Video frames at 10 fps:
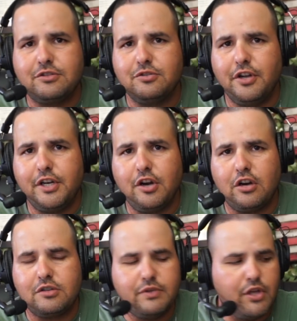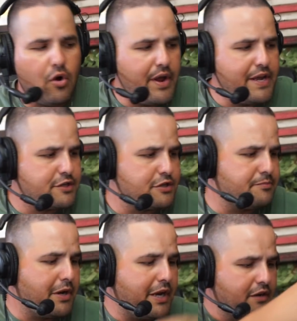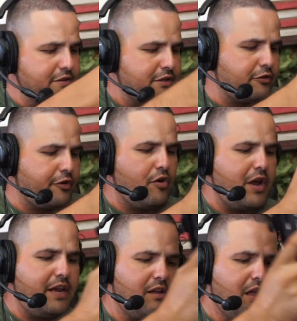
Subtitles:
200 yards with no issues. But here's the 308.